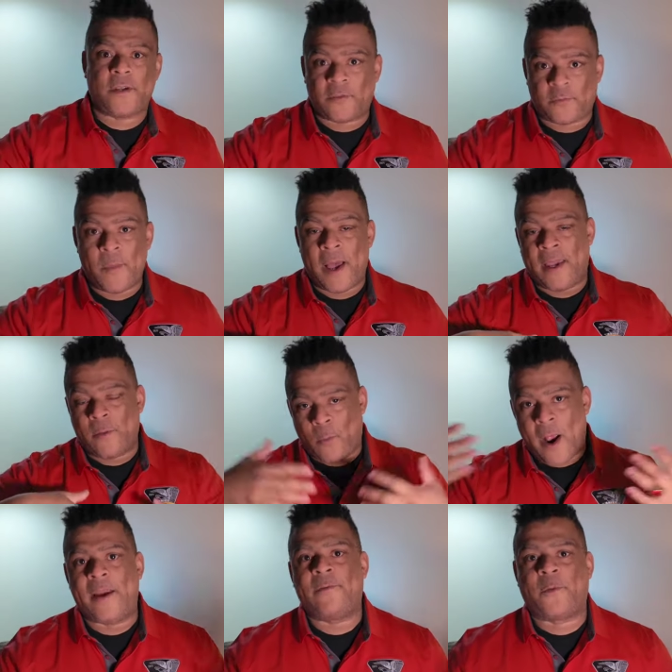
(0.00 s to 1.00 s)
of my
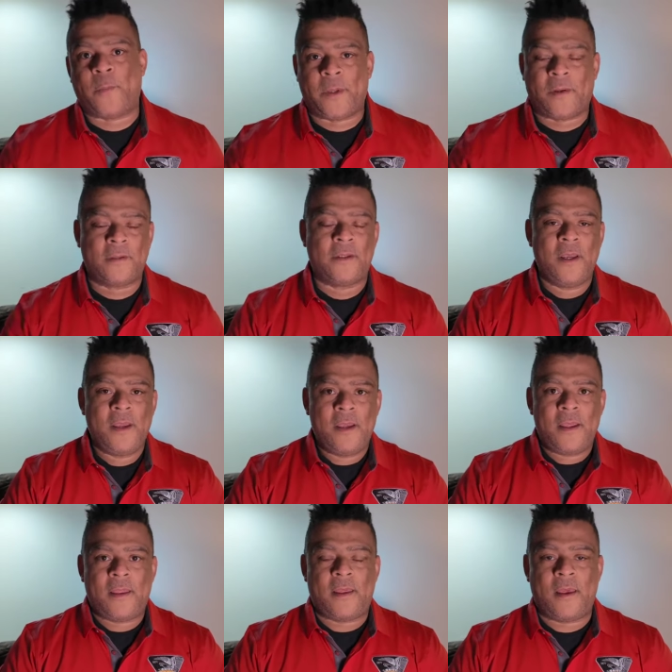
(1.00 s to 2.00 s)
rifle build
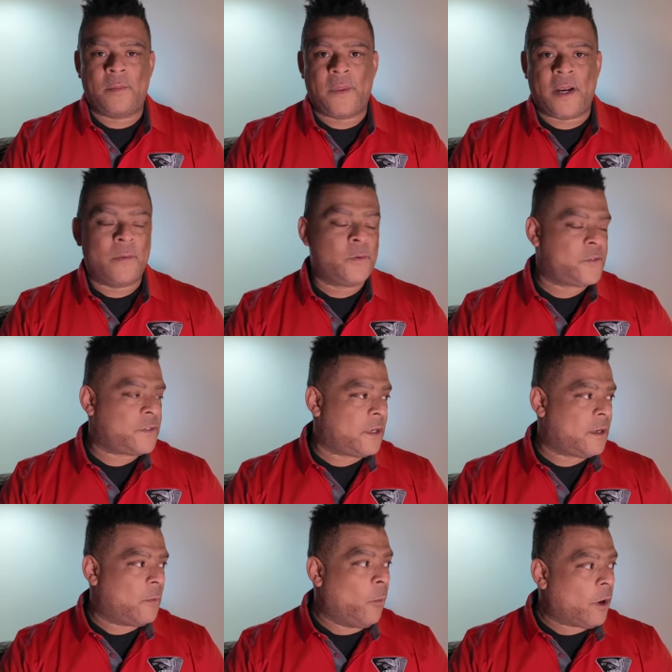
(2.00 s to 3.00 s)
that I was
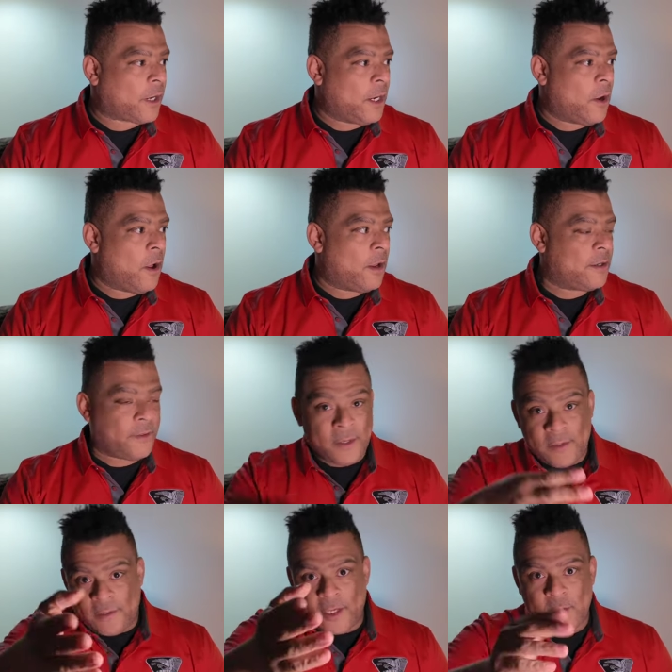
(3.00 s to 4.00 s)
working on,
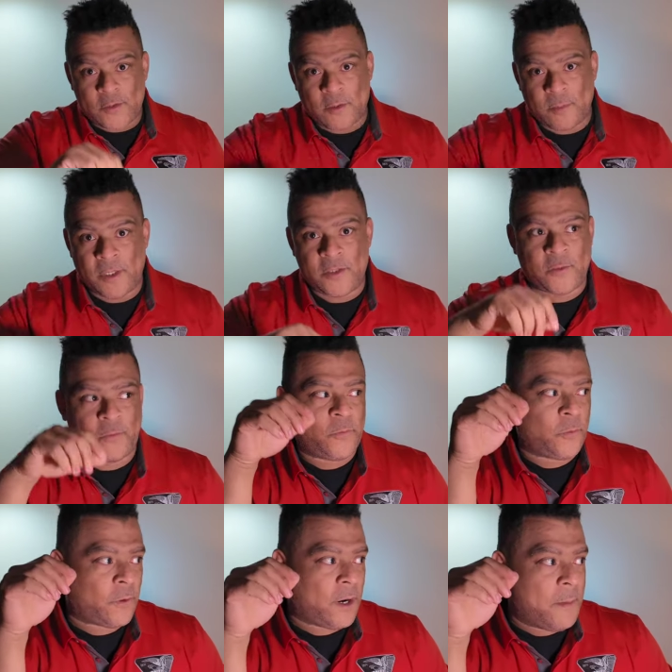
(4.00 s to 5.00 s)
and thank you so much
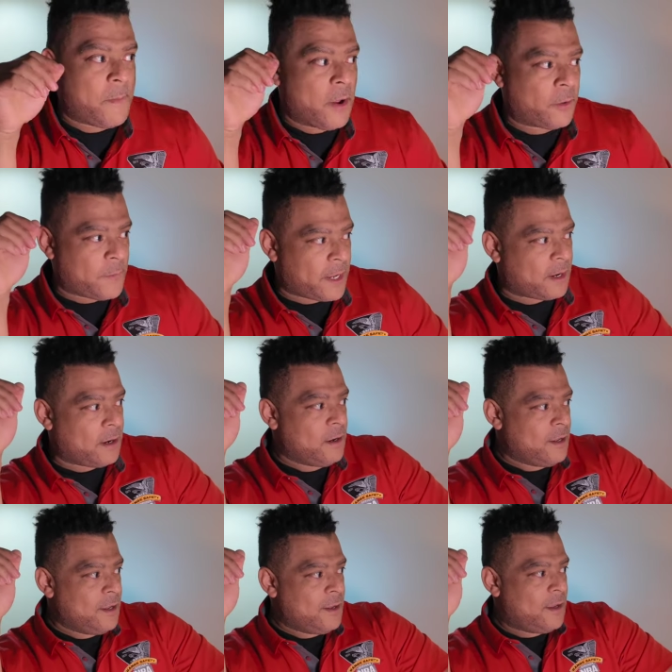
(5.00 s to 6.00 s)
for Mountain
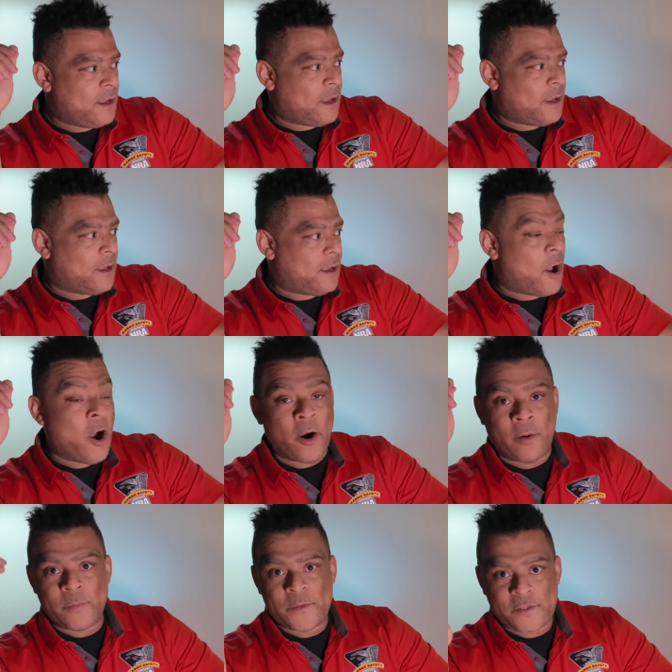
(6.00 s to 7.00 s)
Man
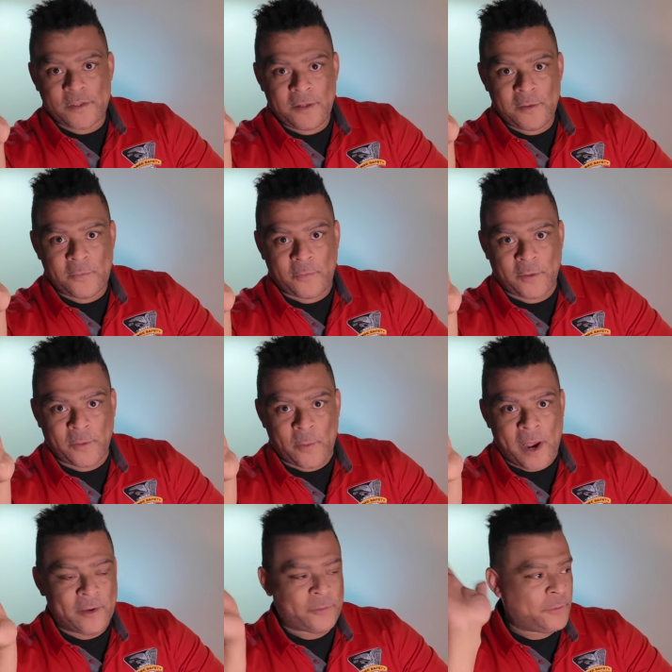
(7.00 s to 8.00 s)
Arms for the
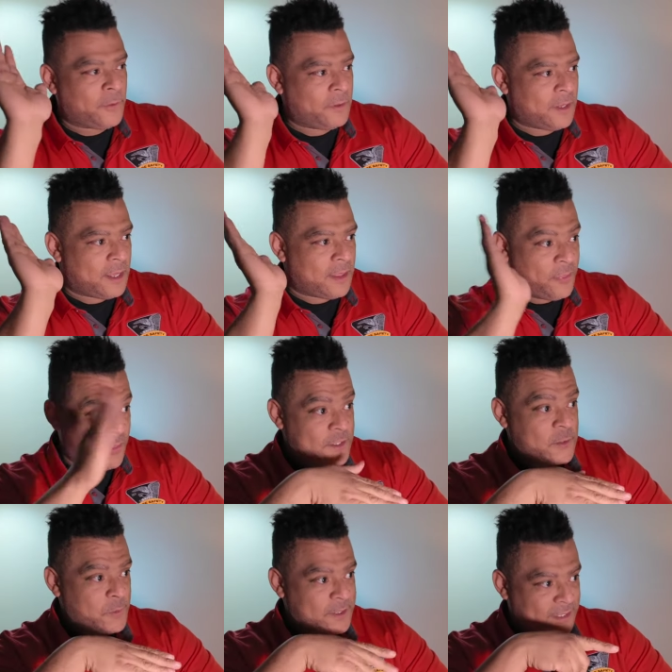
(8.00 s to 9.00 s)
rifle.
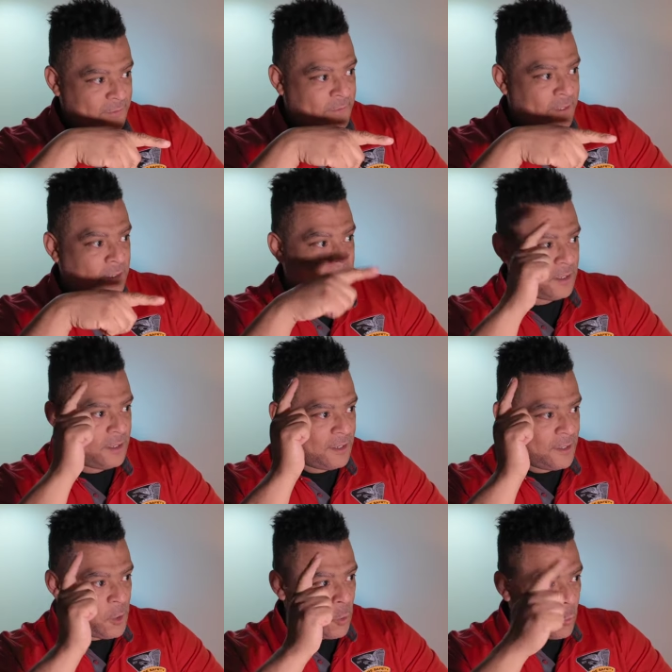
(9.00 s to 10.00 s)
This specific
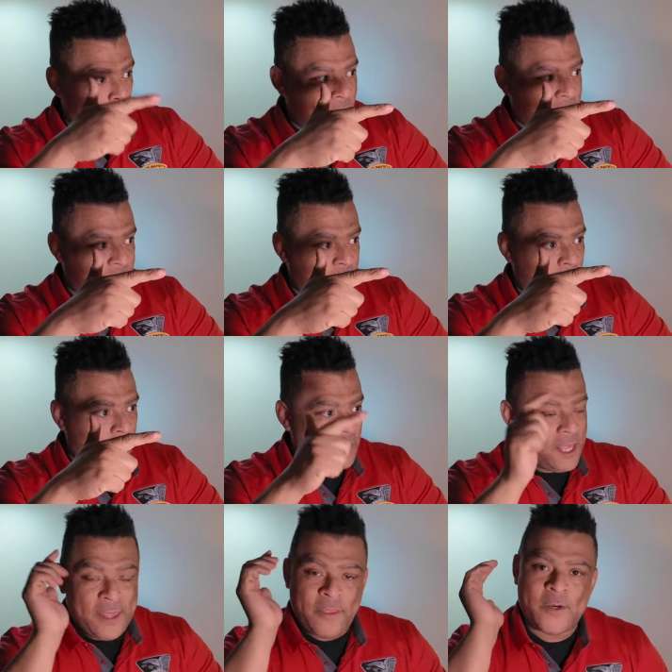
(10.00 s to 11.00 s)

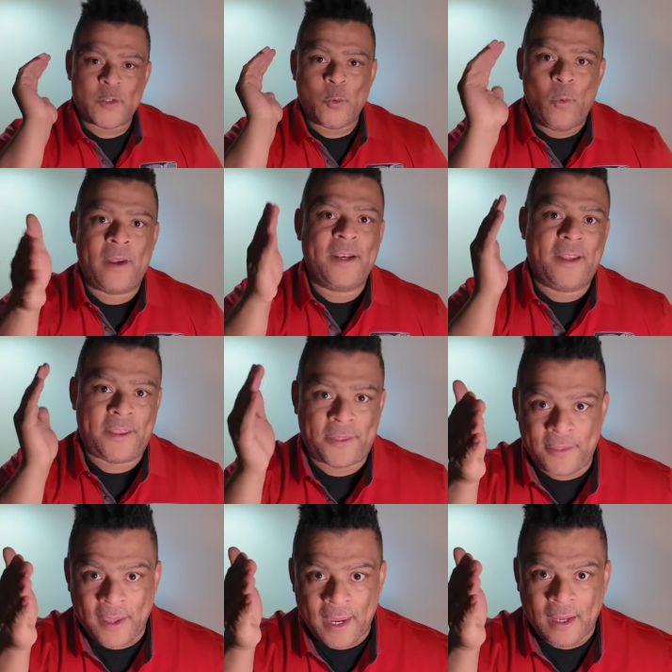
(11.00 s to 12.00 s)
rifle, there's one
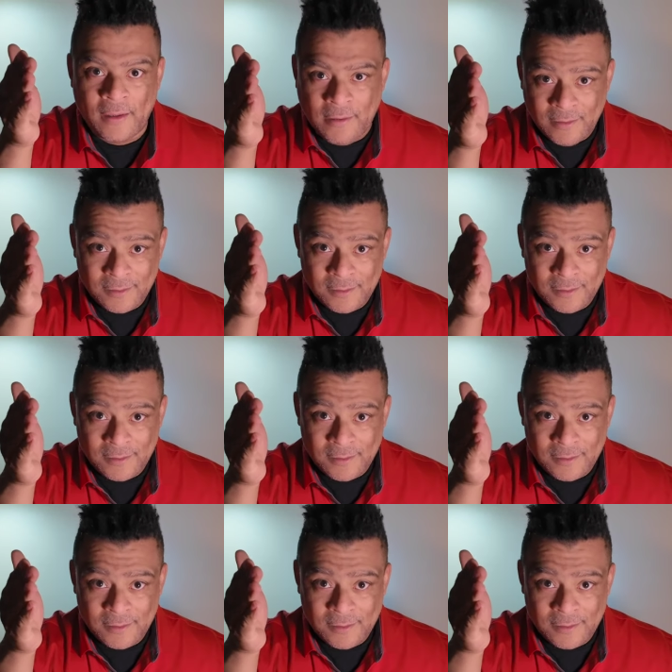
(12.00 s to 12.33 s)
thing